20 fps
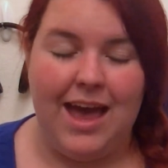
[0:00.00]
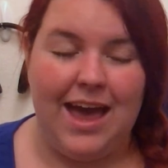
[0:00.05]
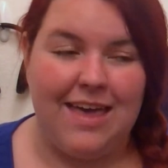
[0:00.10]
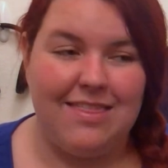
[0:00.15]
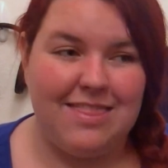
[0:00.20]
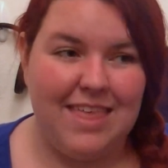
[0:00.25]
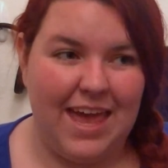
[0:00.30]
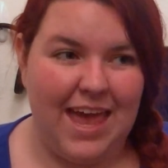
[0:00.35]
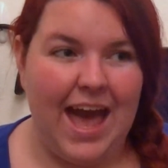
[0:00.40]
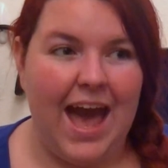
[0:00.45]

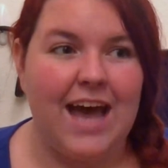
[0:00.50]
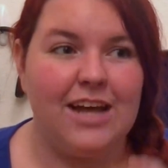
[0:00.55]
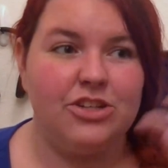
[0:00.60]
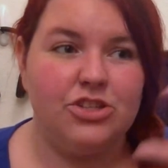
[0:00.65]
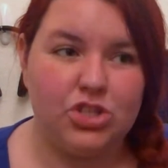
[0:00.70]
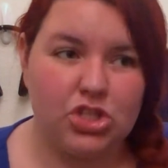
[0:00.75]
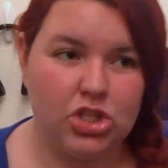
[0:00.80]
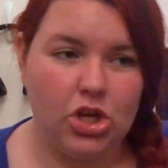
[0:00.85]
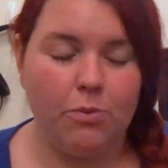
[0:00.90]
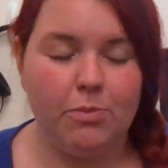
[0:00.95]
And they
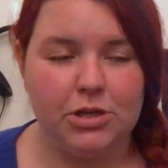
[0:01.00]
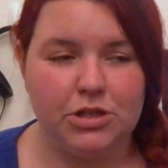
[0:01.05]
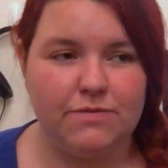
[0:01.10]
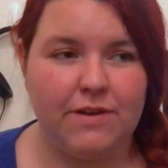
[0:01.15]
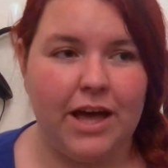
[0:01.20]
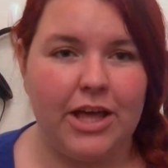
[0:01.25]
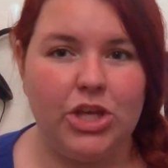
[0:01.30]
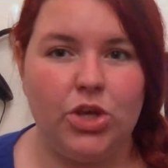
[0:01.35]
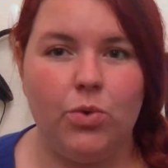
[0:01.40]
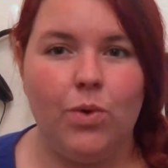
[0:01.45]
add so much
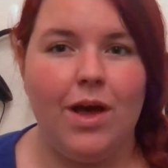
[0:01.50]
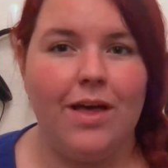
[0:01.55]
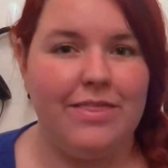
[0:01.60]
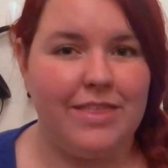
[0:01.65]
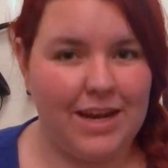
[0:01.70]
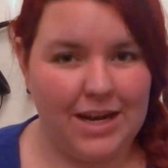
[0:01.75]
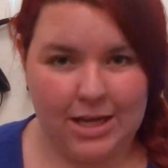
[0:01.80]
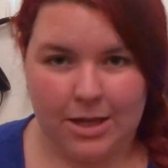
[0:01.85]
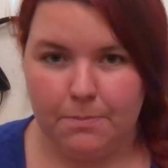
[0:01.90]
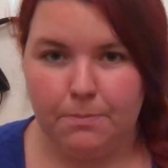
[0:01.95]
value
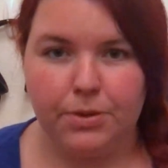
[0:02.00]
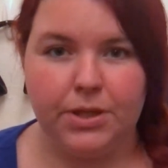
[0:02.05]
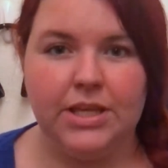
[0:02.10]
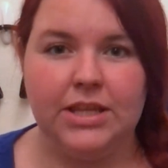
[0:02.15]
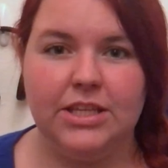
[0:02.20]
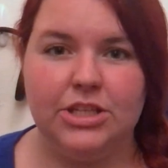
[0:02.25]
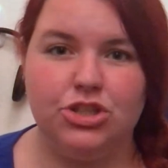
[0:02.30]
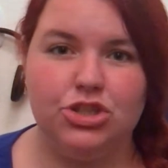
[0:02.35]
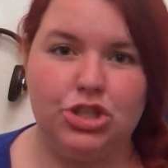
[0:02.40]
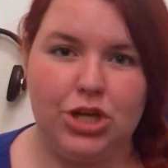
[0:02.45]
that it
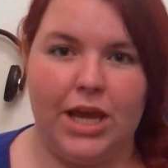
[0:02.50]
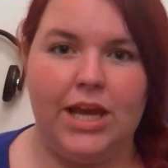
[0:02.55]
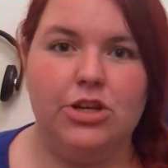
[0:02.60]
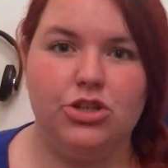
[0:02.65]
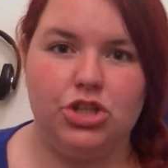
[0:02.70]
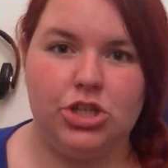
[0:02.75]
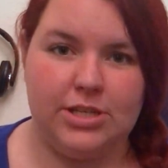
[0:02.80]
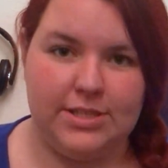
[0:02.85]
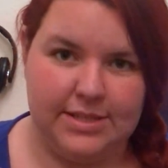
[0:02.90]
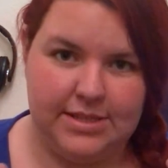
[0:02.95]
completely
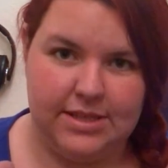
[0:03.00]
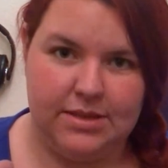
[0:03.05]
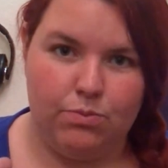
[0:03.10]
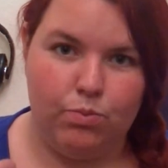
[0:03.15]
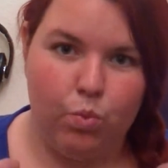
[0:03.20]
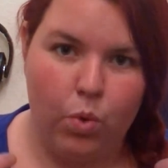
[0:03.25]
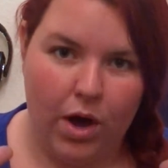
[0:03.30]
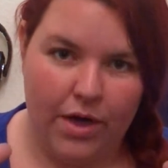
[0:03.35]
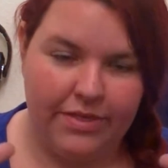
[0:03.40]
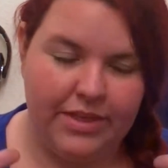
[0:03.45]
changes
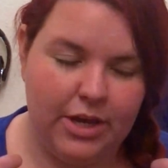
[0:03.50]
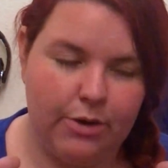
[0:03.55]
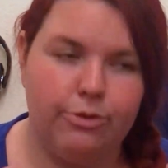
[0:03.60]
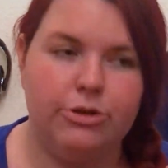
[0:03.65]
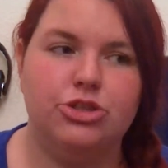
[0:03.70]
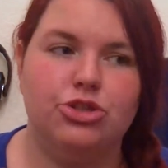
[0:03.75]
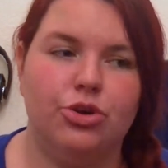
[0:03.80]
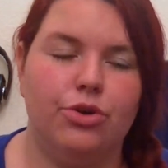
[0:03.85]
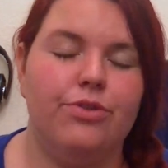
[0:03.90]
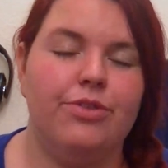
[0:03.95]
what the
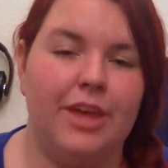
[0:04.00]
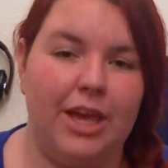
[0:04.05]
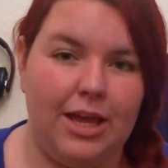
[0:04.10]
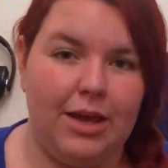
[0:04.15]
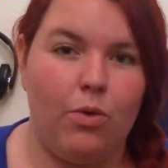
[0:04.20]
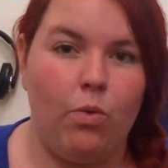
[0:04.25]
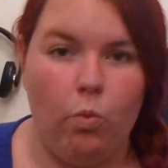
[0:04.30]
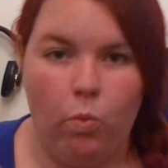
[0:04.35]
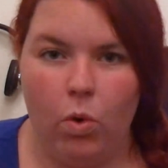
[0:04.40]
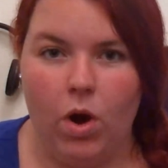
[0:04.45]
original
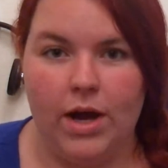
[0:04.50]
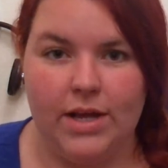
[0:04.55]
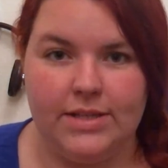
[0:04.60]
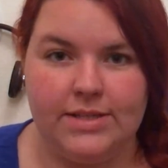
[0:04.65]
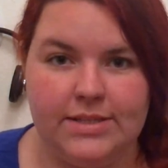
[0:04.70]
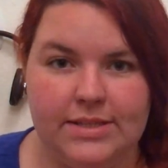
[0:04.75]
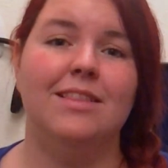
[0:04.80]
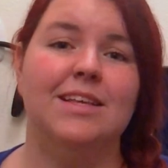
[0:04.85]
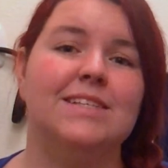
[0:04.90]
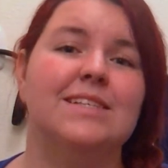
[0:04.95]
thing
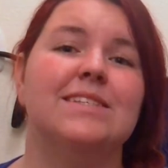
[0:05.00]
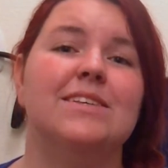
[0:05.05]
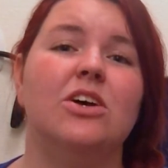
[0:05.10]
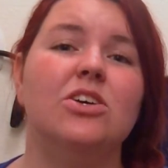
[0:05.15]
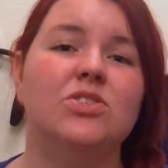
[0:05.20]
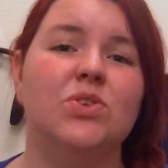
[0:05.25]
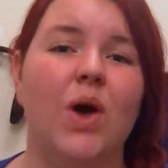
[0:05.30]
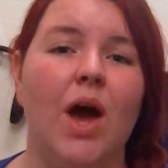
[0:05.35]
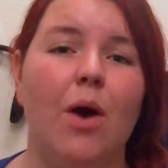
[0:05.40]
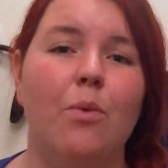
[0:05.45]
was. This is
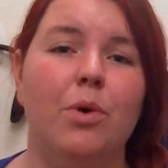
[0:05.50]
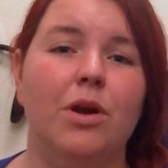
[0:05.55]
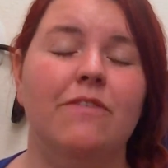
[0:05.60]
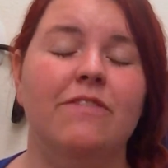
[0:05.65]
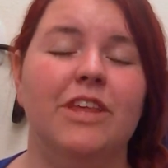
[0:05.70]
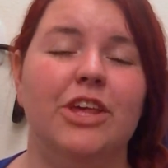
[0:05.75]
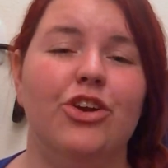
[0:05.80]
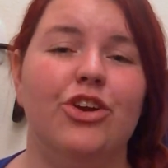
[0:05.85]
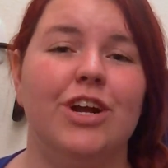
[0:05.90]
also how one of the